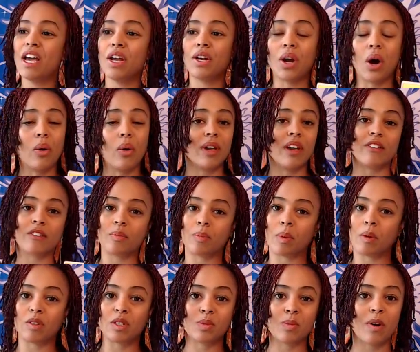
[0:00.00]
no, you have to
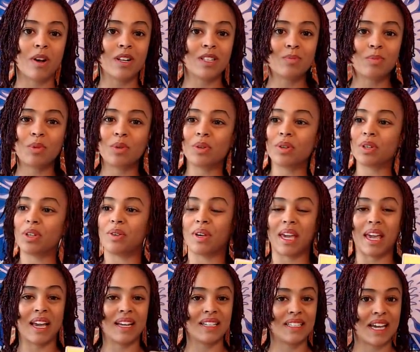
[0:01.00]
be responsible, you
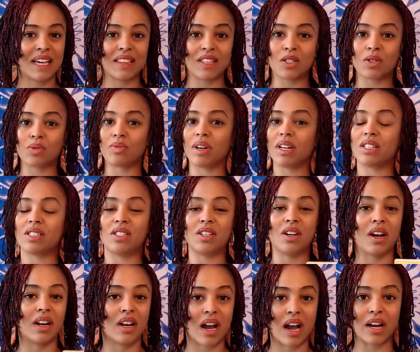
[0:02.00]
can't take this risk, you
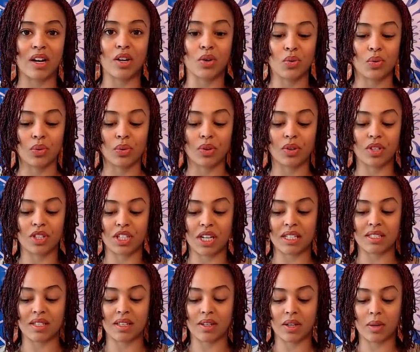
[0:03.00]
gotta kind of cool your
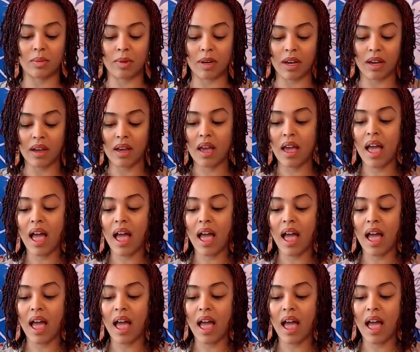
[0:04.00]
jets a little bit.